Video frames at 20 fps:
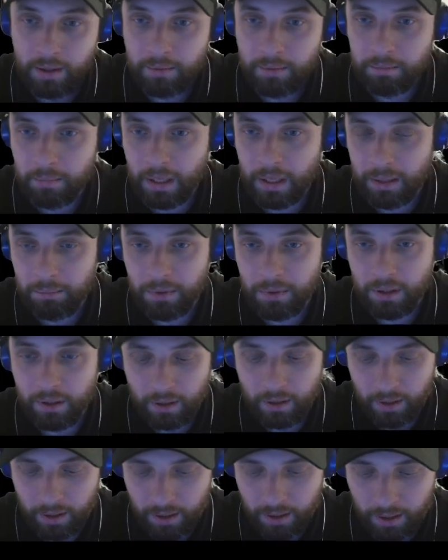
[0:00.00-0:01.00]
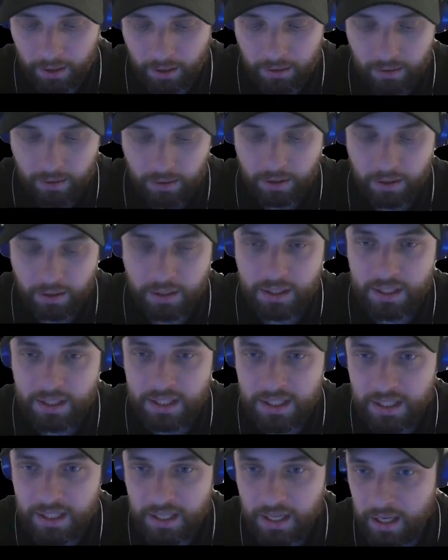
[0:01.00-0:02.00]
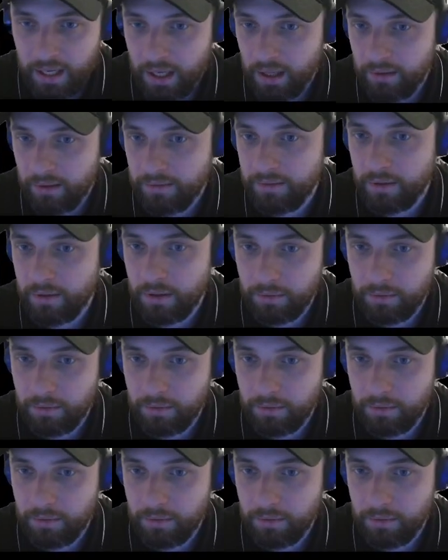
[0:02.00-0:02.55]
maybe self